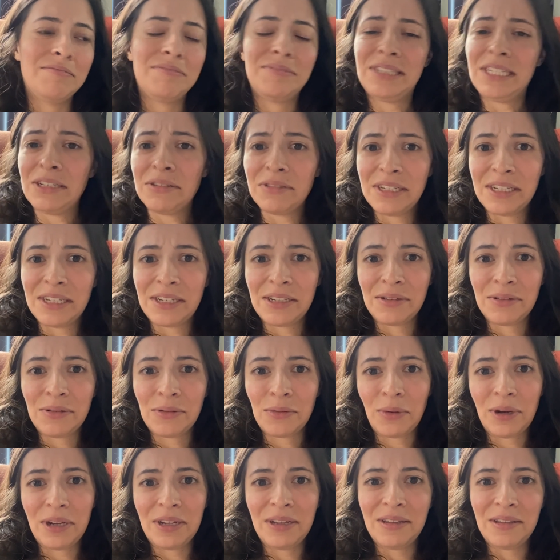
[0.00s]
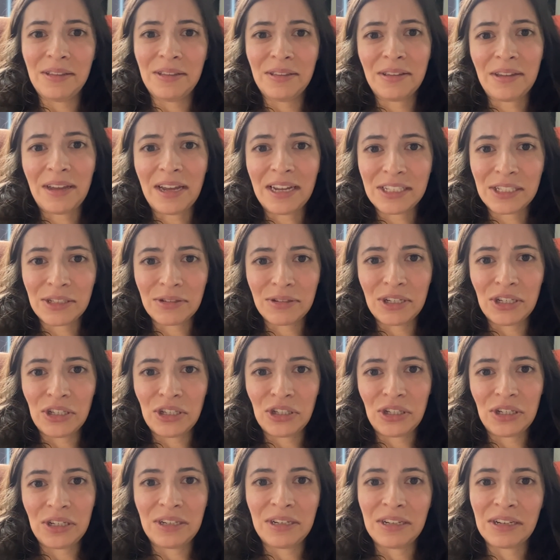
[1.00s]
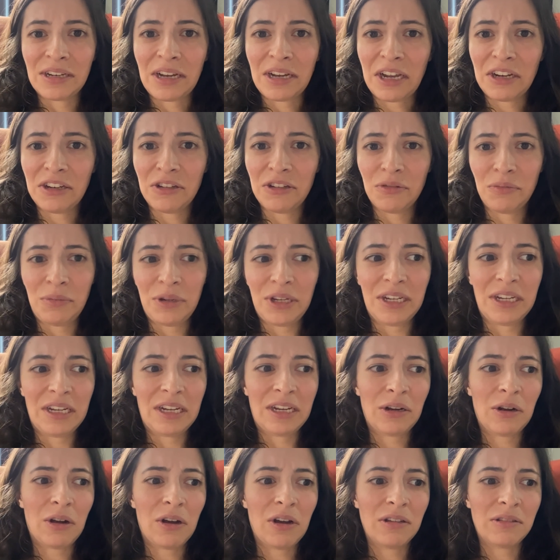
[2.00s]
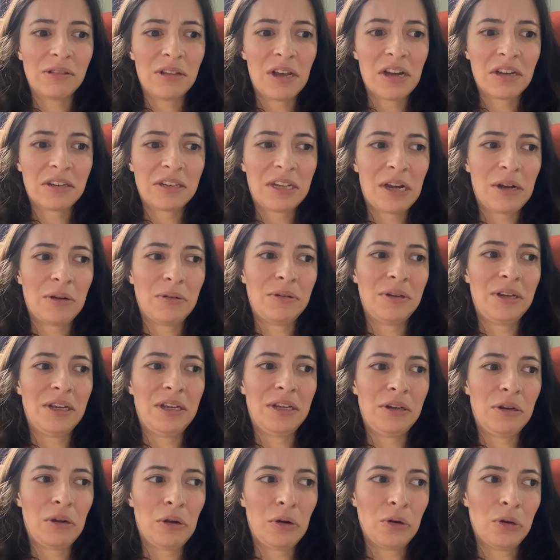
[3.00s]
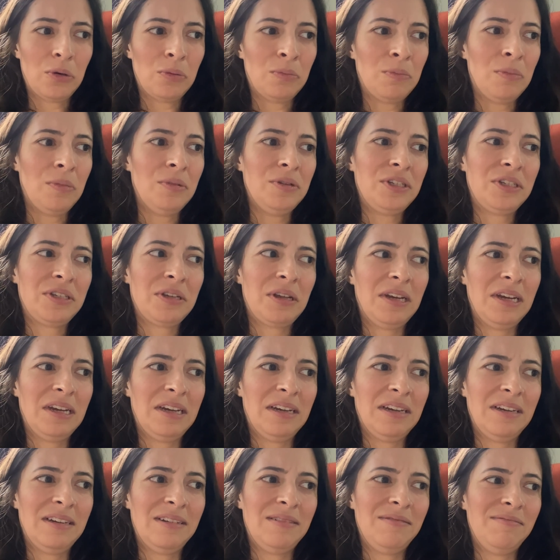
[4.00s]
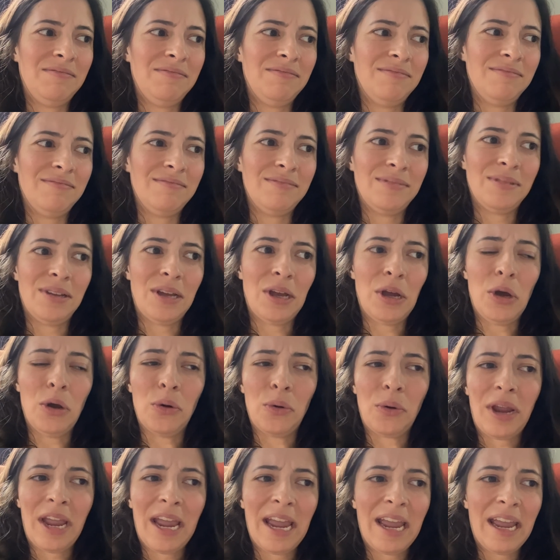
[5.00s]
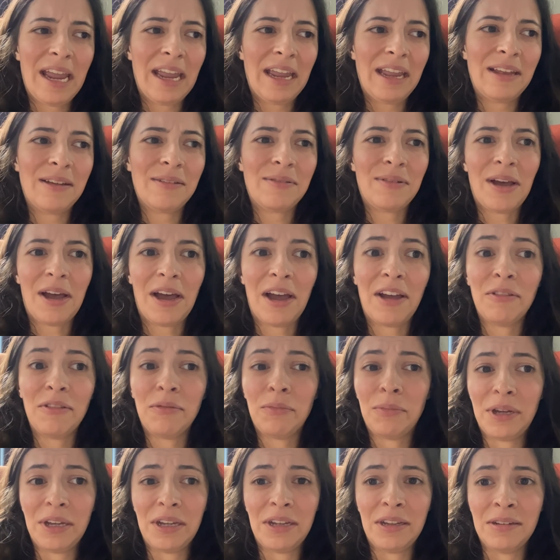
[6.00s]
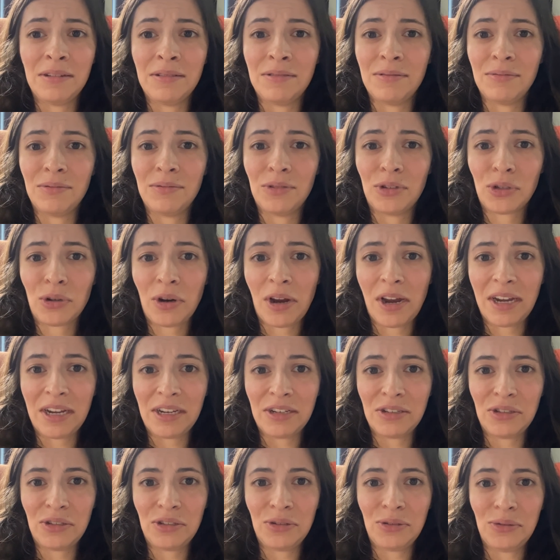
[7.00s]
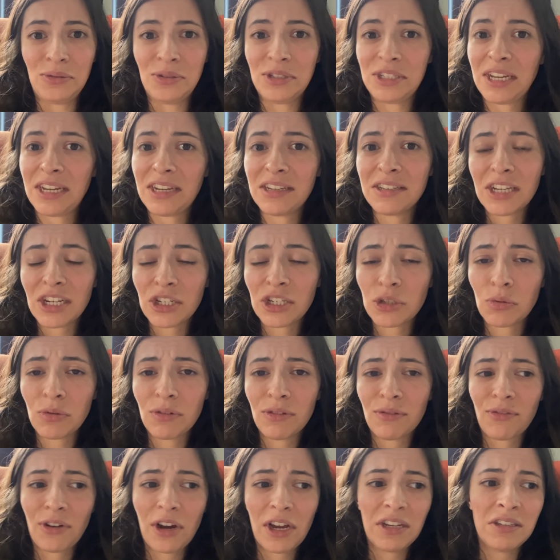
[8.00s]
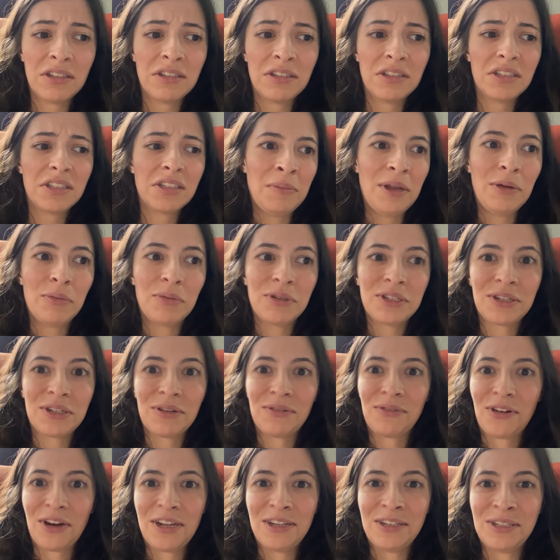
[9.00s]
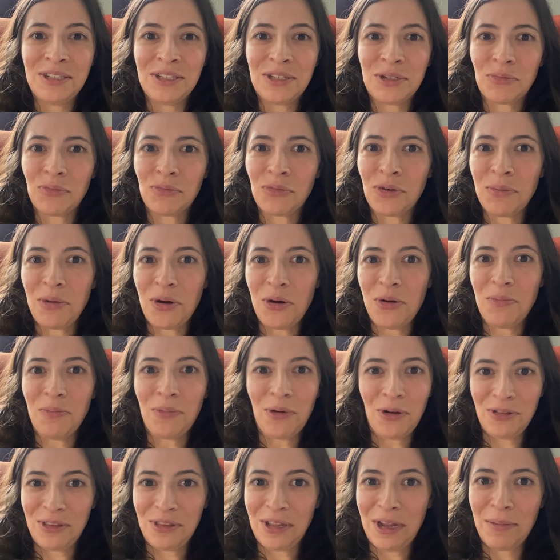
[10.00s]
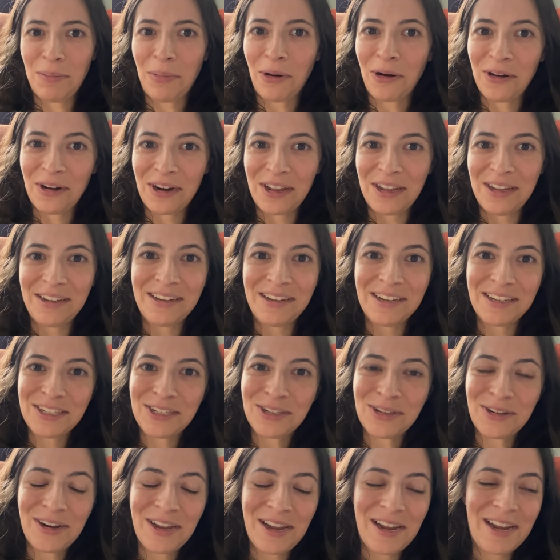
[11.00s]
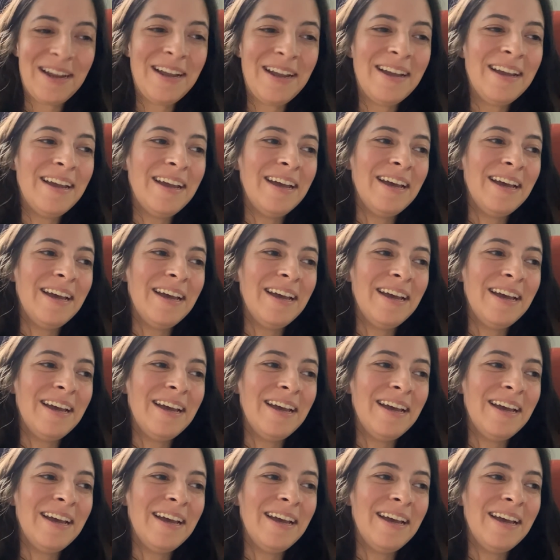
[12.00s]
dealing with isolation and kind of being on lockdown in homes okay. I've been trying to stay in touch with friends. It was a friend's remote birthday party yesterday.